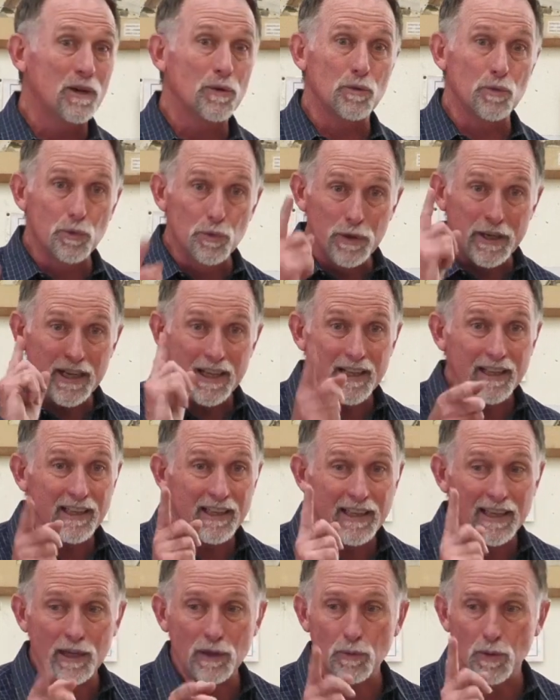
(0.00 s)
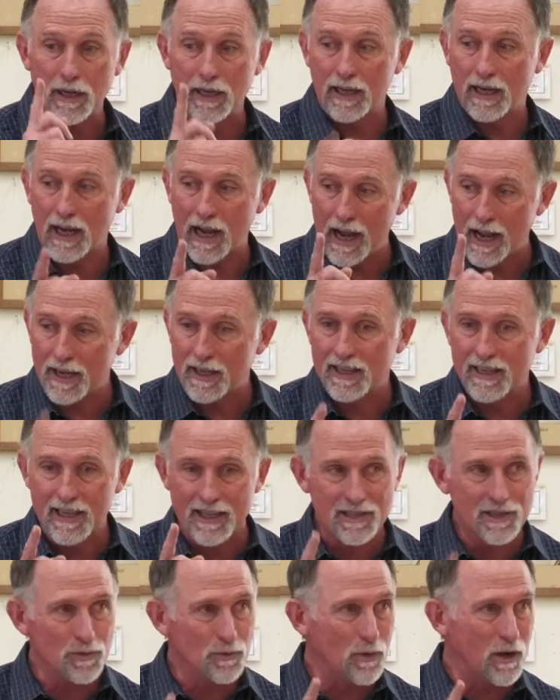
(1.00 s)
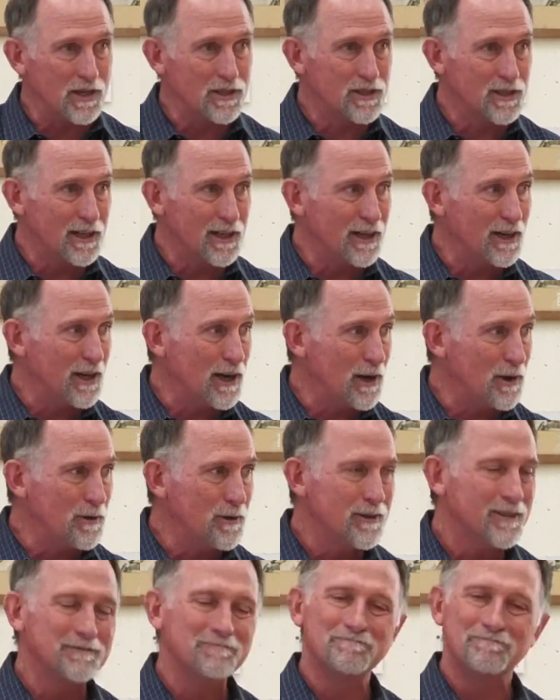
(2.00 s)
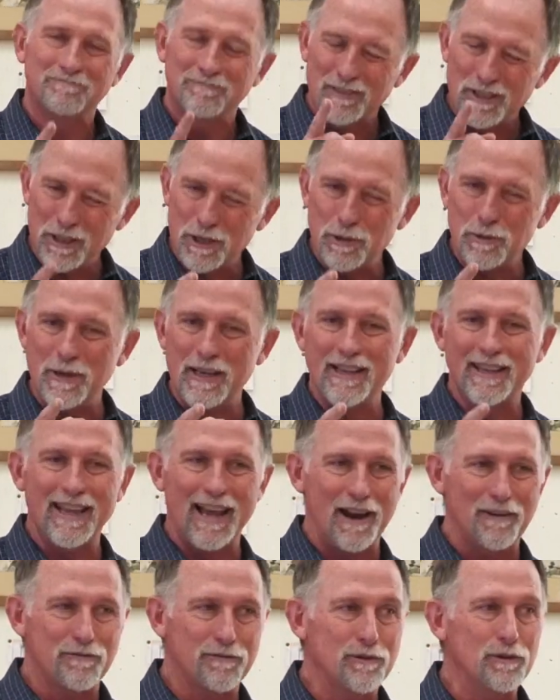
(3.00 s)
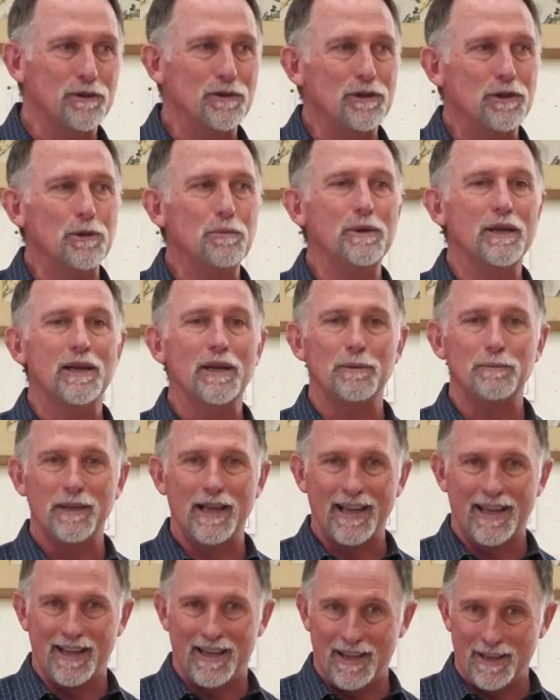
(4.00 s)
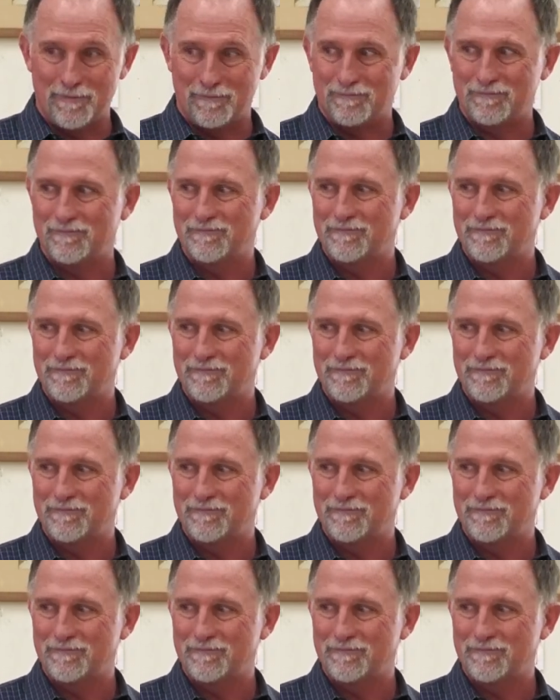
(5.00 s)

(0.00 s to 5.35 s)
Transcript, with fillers: Really, what God doesn't want you to know, you eat that fruit and you'll become like him.